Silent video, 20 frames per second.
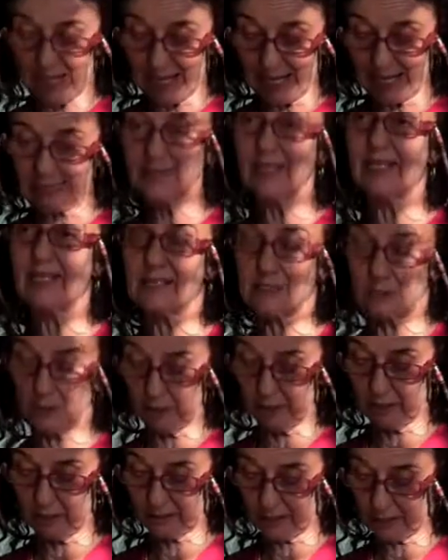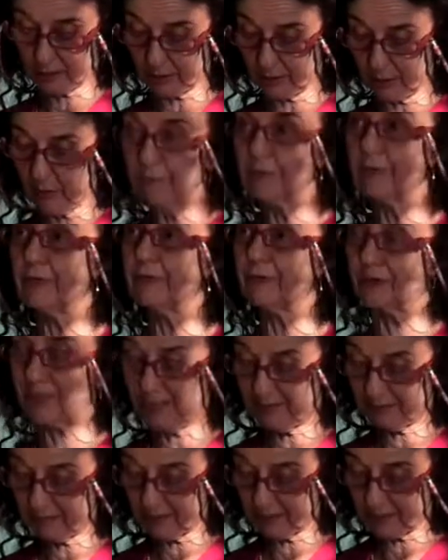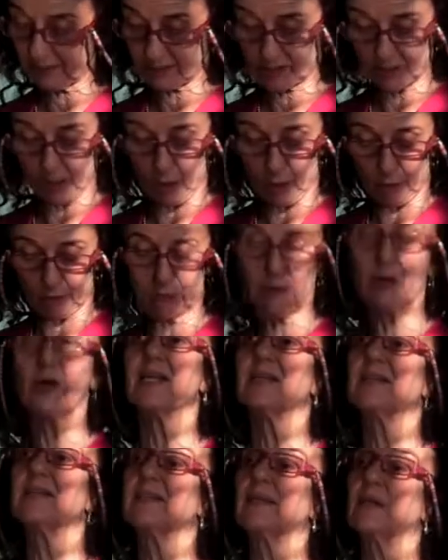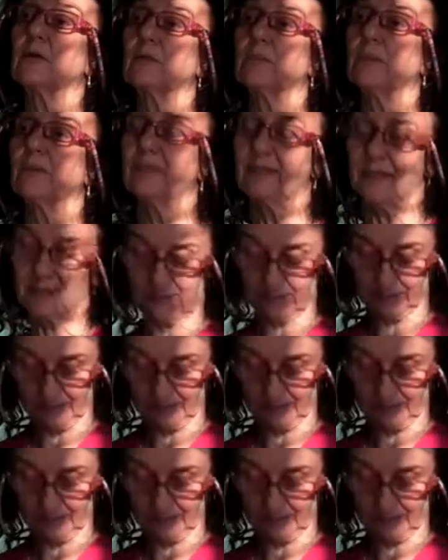and his yearning for forgiveness for his terrible